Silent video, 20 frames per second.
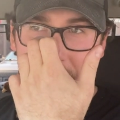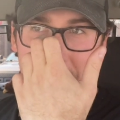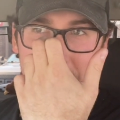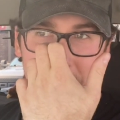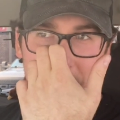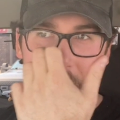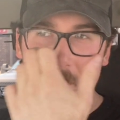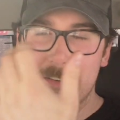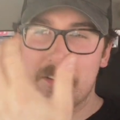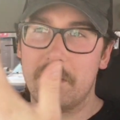
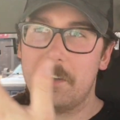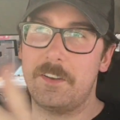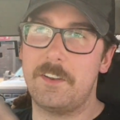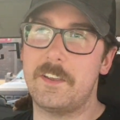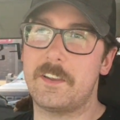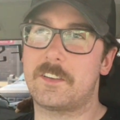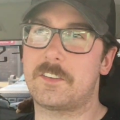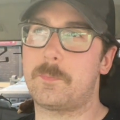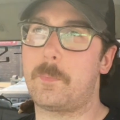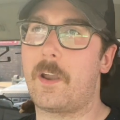it's good to
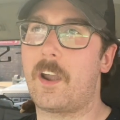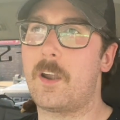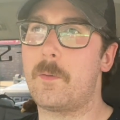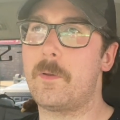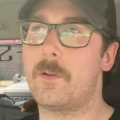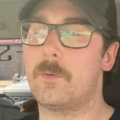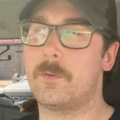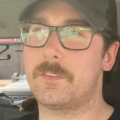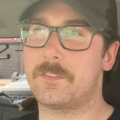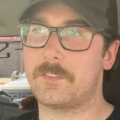
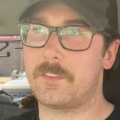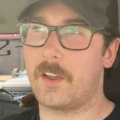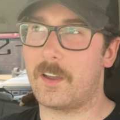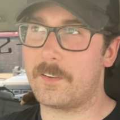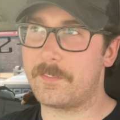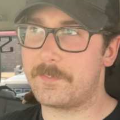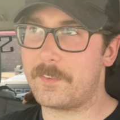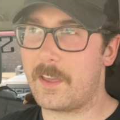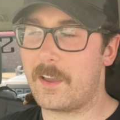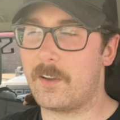experiment with
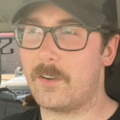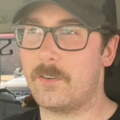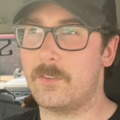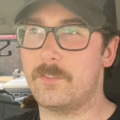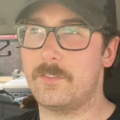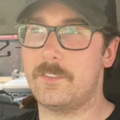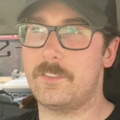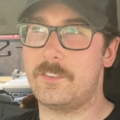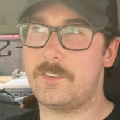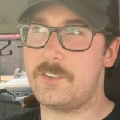stuff. Now,
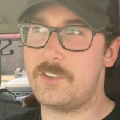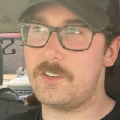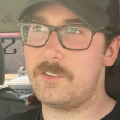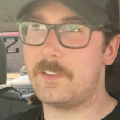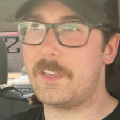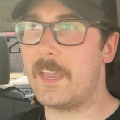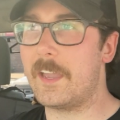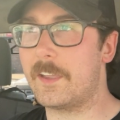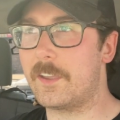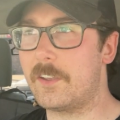do you
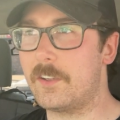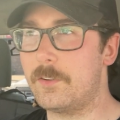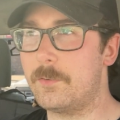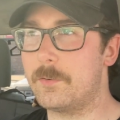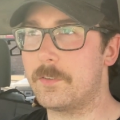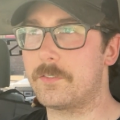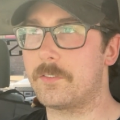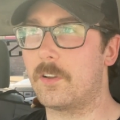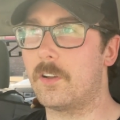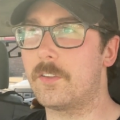get good
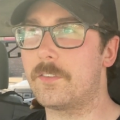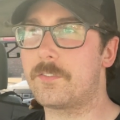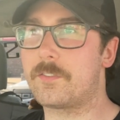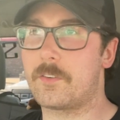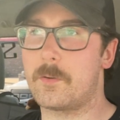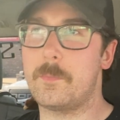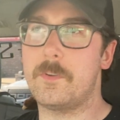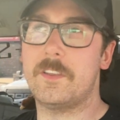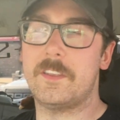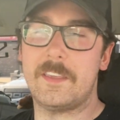results
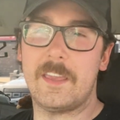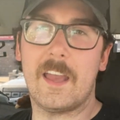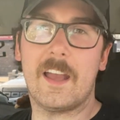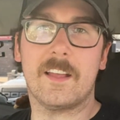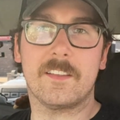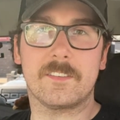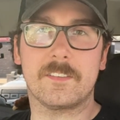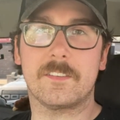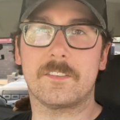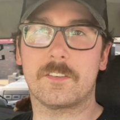from it? Yes,
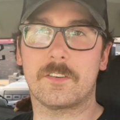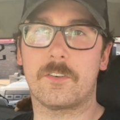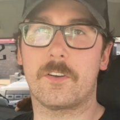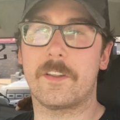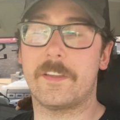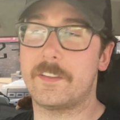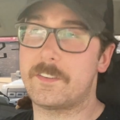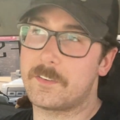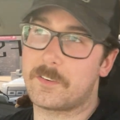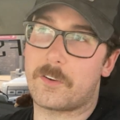it's
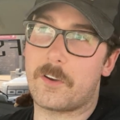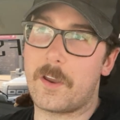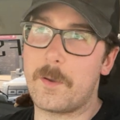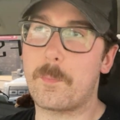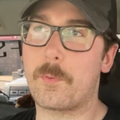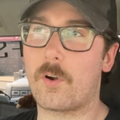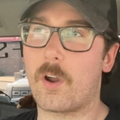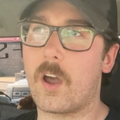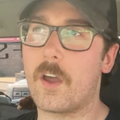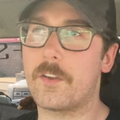a great
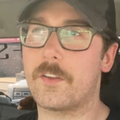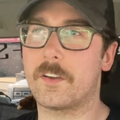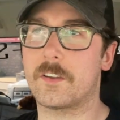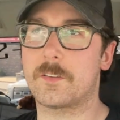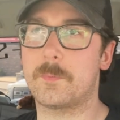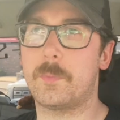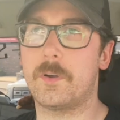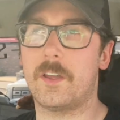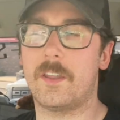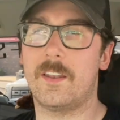product,
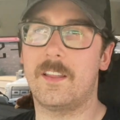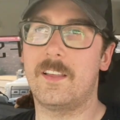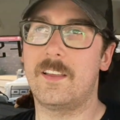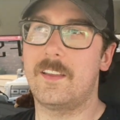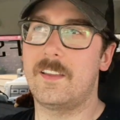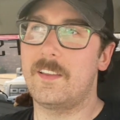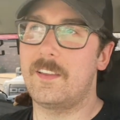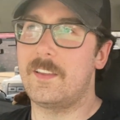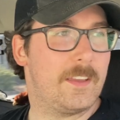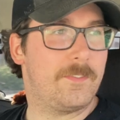but
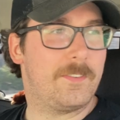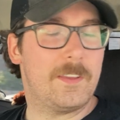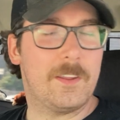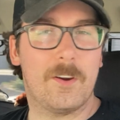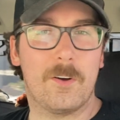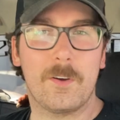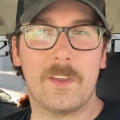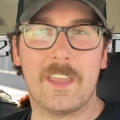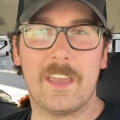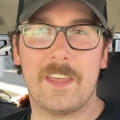if you
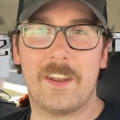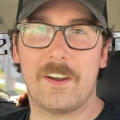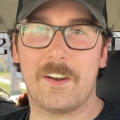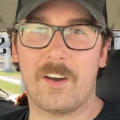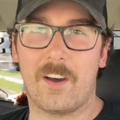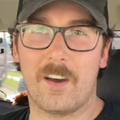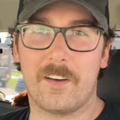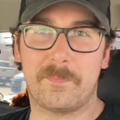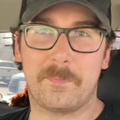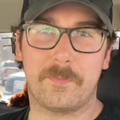don't get it
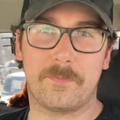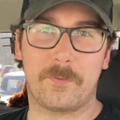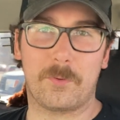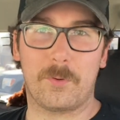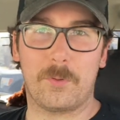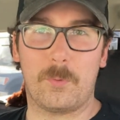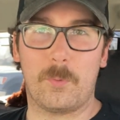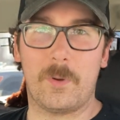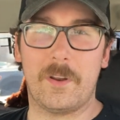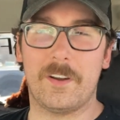off before
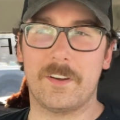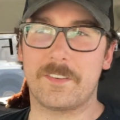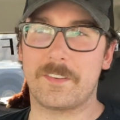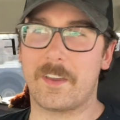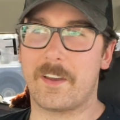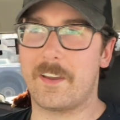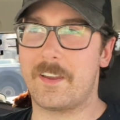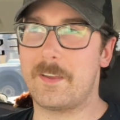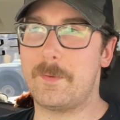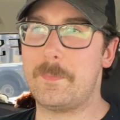the winter
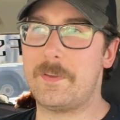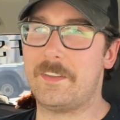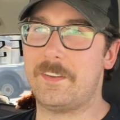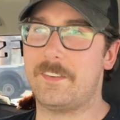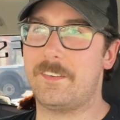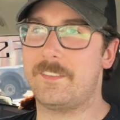time and